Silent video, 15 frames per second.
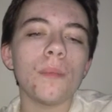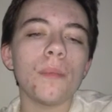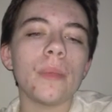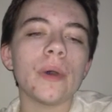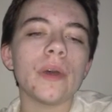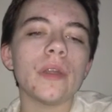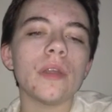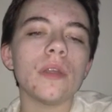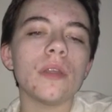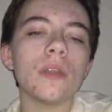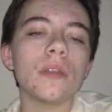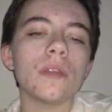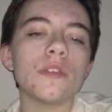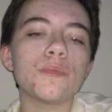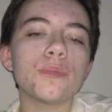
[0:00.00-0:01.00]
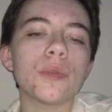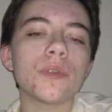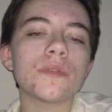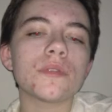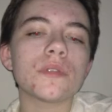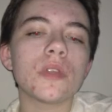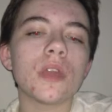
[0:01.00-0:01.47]
but this
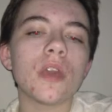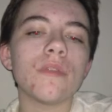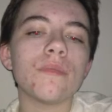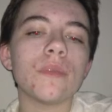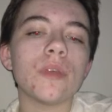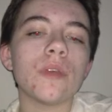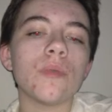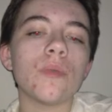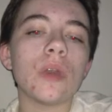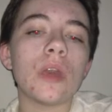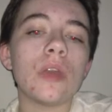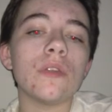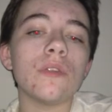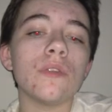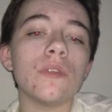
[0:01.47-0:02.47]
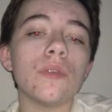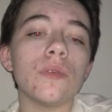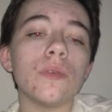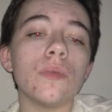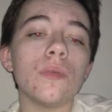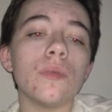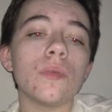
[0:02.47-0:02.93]
person gave me a way to
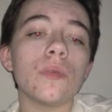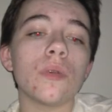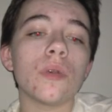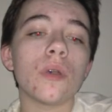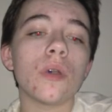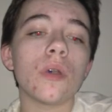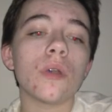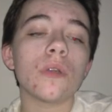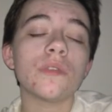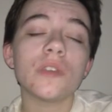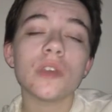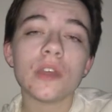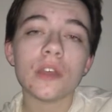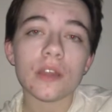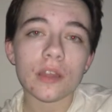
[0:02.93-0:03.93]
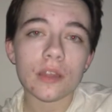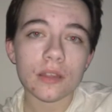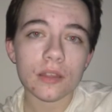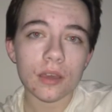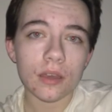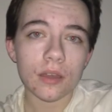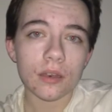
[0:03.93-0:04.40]
articulate
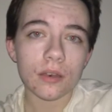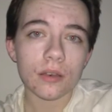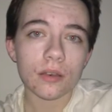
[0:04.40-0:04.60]
that.